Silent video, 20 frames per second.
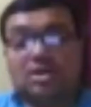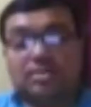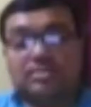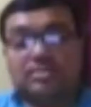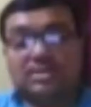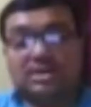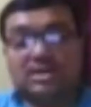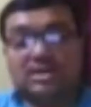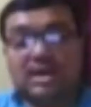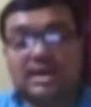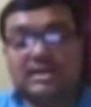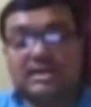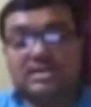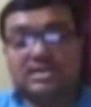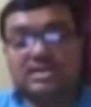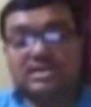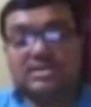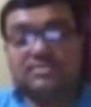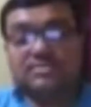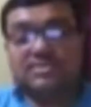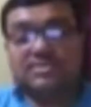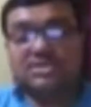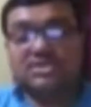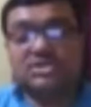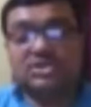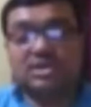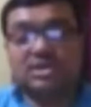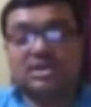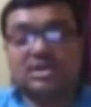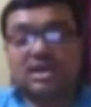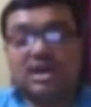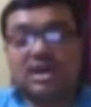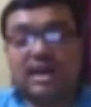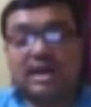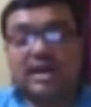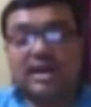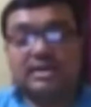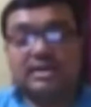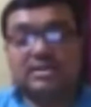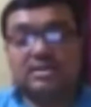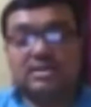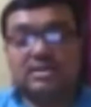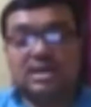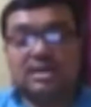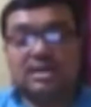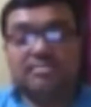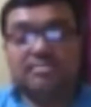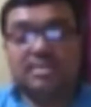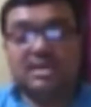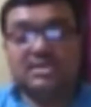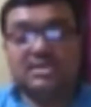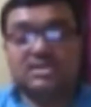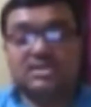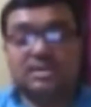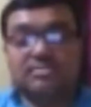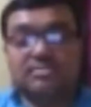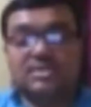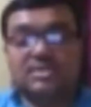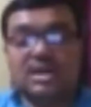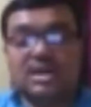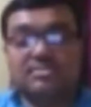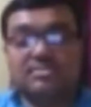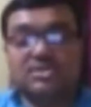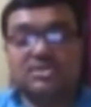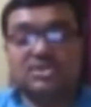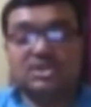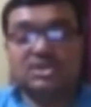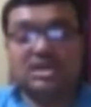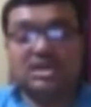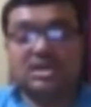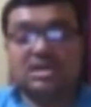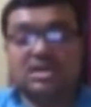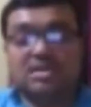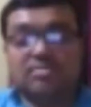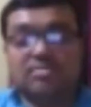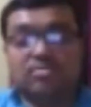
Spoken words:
the writer's vision, and they may sometimes see